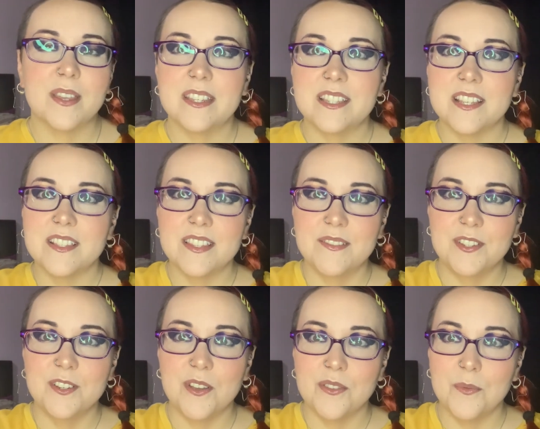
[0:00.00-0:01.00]
It does leave
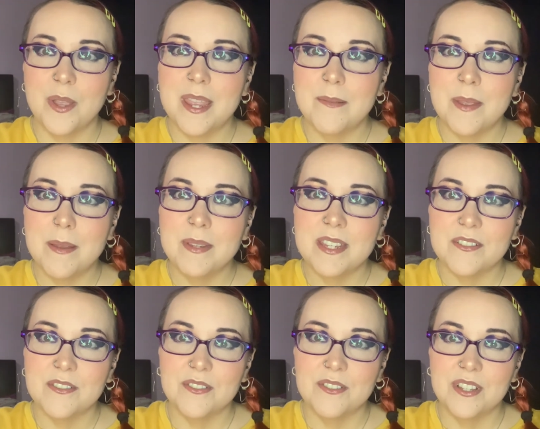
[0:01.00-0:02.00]
you on the way. Maybe
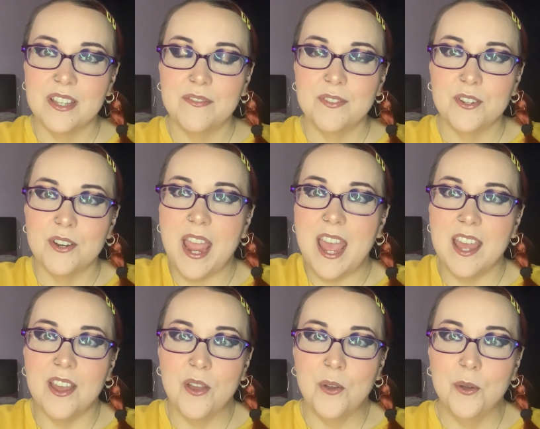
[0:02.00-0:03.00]
it'll, if you're
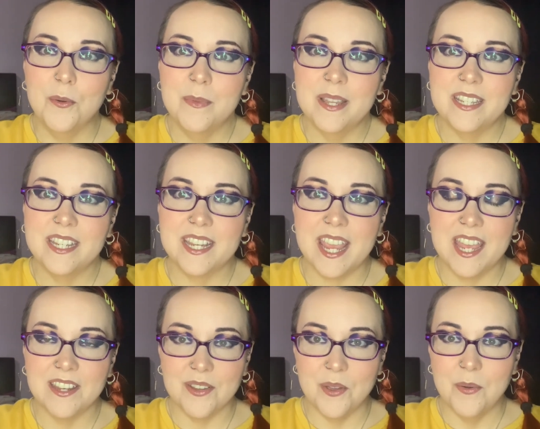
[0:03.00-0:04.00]
at home and you
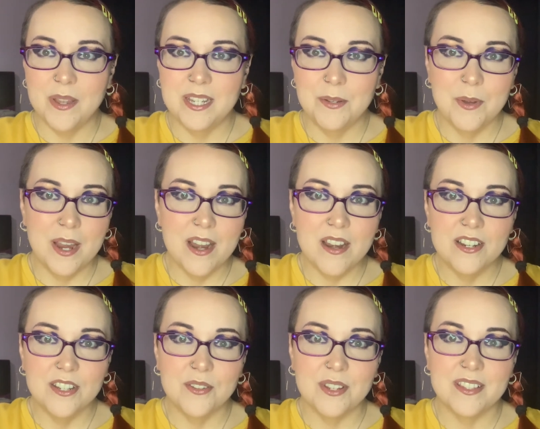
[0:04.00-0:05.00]
can't go anywhere,
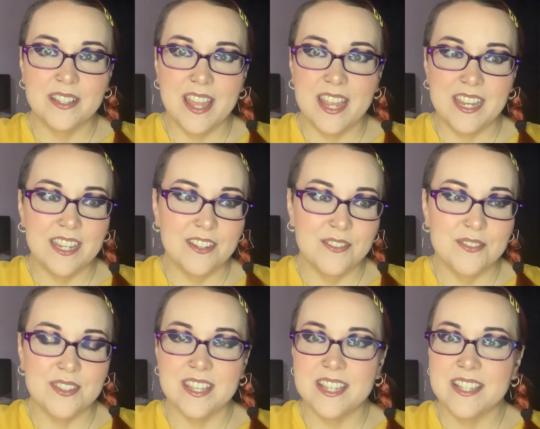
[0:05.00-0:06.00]
you can like
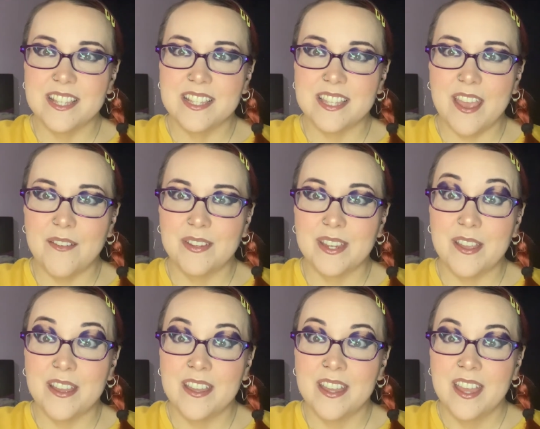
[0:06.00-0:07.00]
use this as having
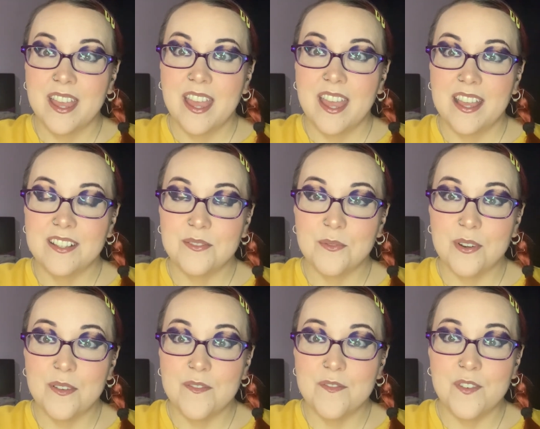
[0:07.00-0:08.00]
a sort
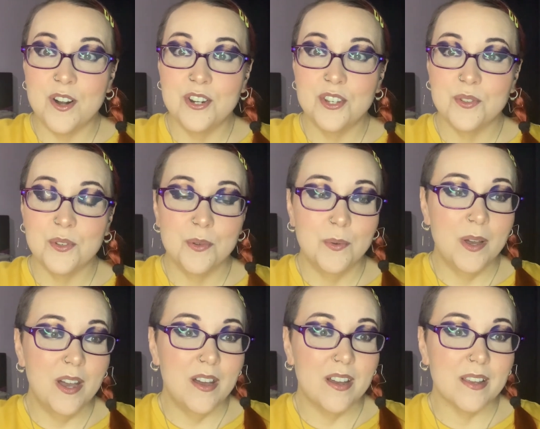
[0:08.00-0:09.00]
of virtual
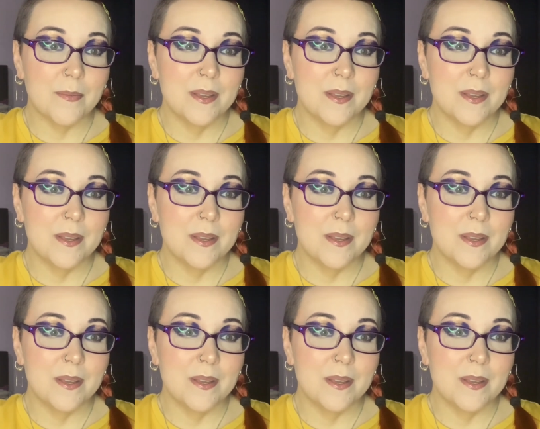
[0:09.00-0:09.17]
walk.